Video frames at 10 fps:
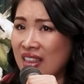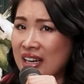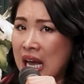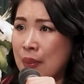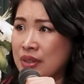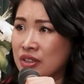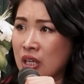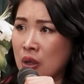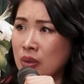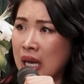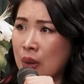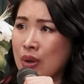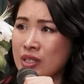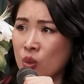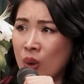that I was told I
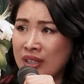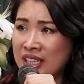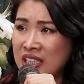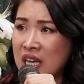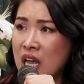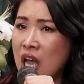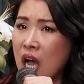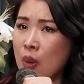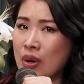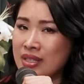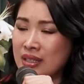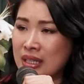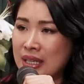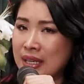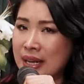wasn't wanted, I wasn't
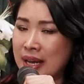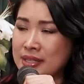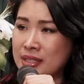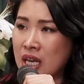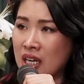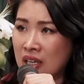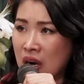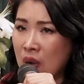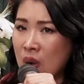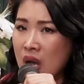needed as a girl.